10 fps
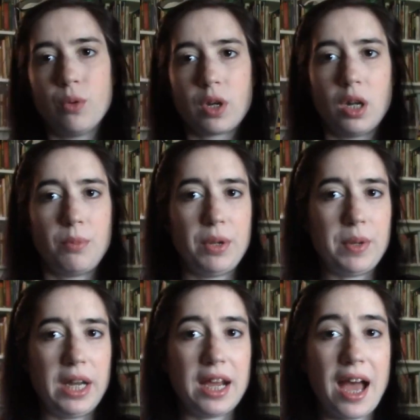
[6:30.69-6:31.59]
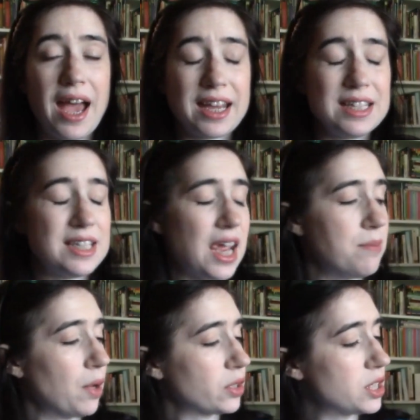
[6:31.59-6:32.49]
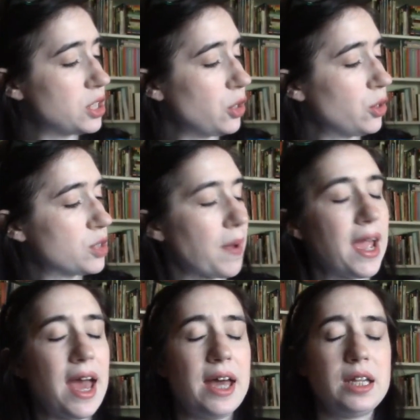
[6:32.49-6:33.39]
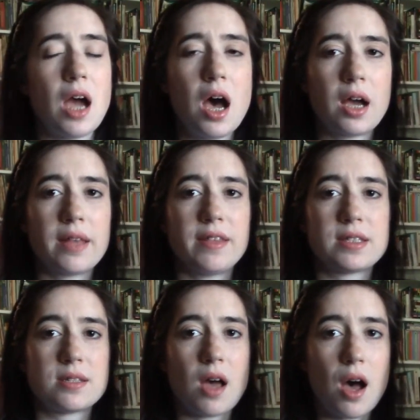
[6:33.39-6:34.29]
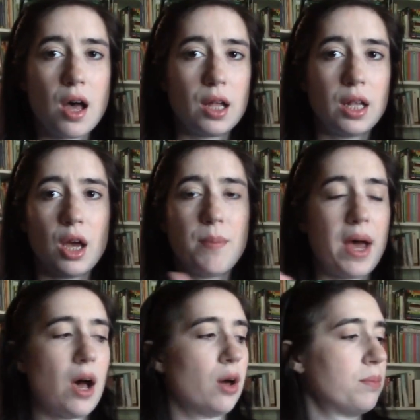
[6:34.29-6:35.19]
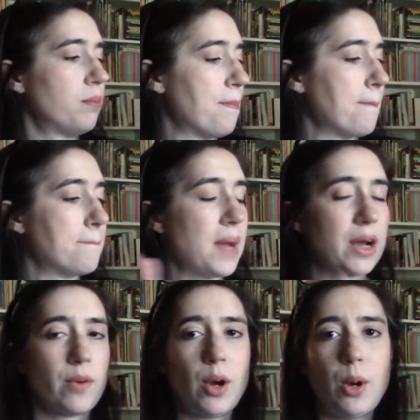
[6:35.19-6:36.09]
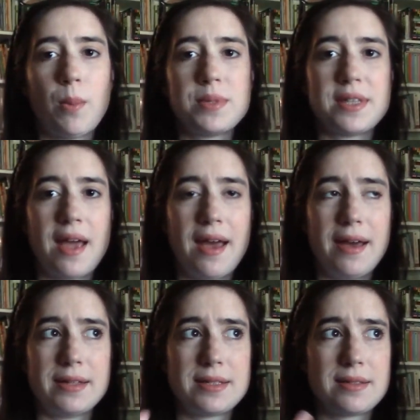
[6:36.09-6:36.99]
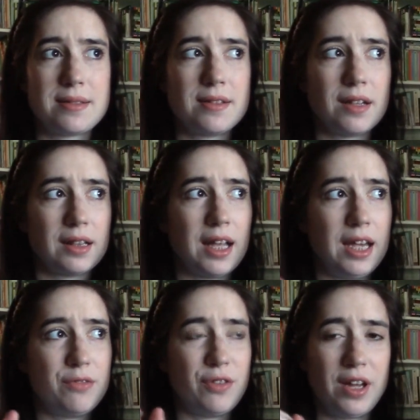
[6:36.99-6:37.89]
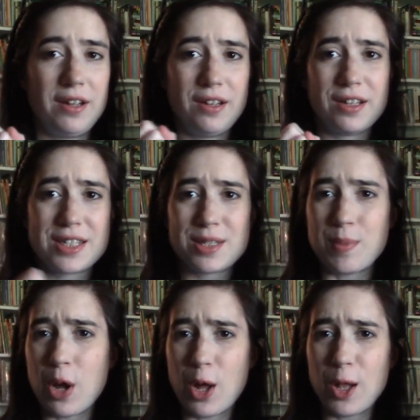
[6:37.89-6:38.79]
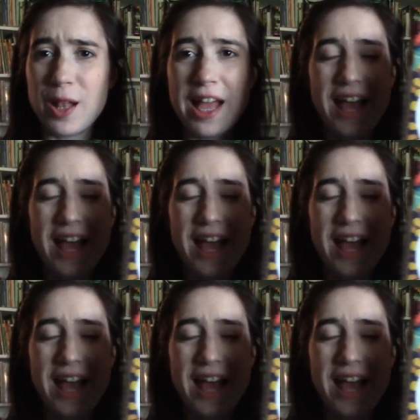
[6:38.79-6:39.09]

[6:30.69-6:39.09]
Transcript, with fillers: We're going to be reading I Contain Multitudes by Ed Young. This is all about microbes and life in the small.